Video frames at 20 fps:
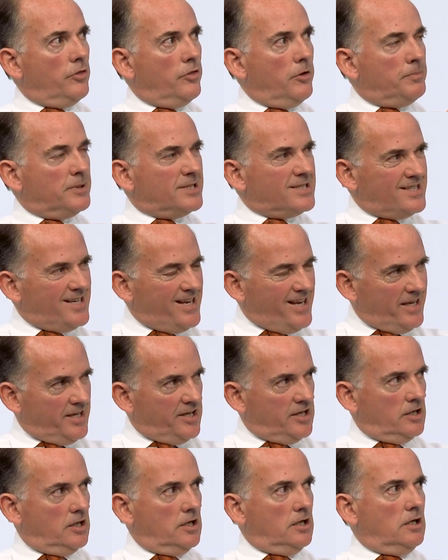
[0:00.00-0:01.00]
the
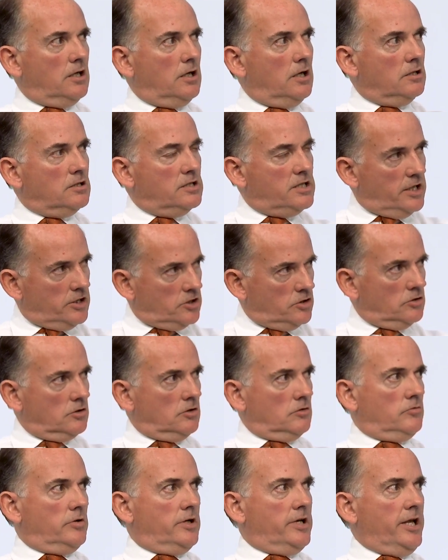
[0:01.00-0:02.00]
particular
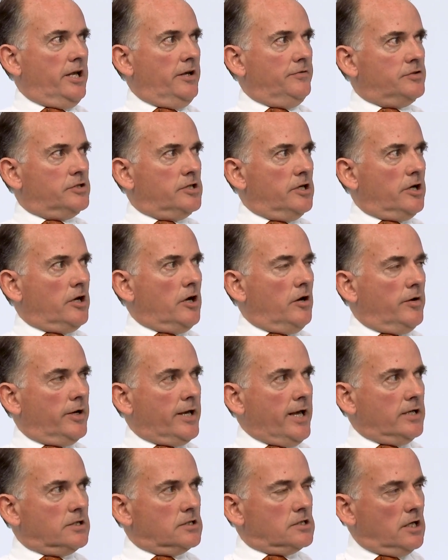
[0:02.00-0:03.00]
additional reliefs that go
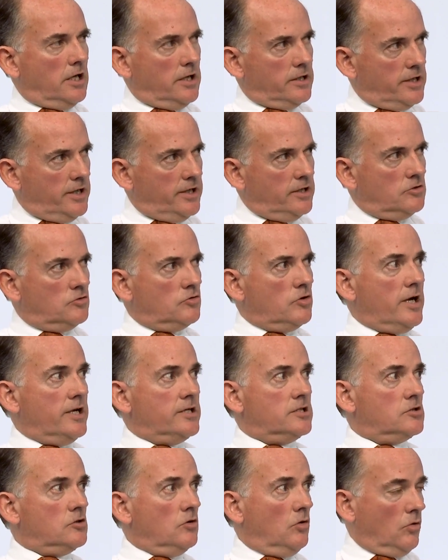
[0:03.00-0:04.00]
against either
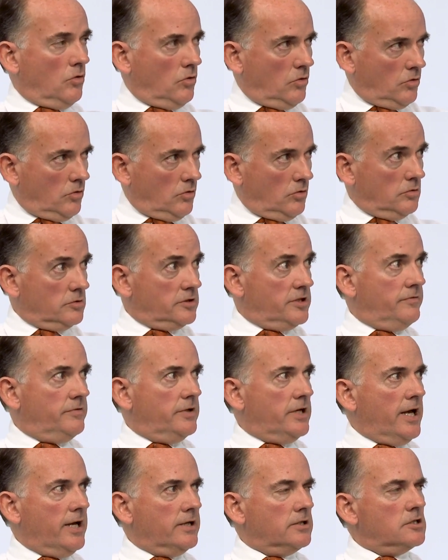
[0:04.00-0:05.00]
interest or
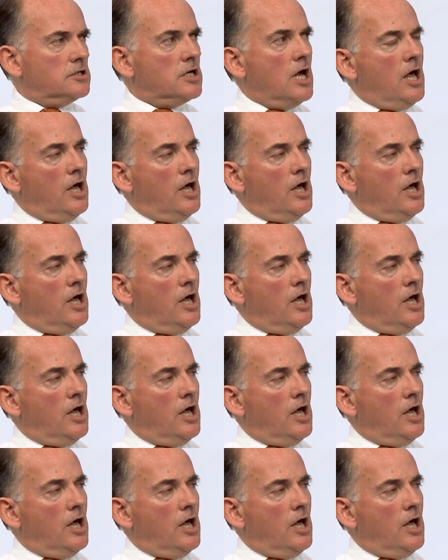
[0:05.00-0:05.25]
dividends.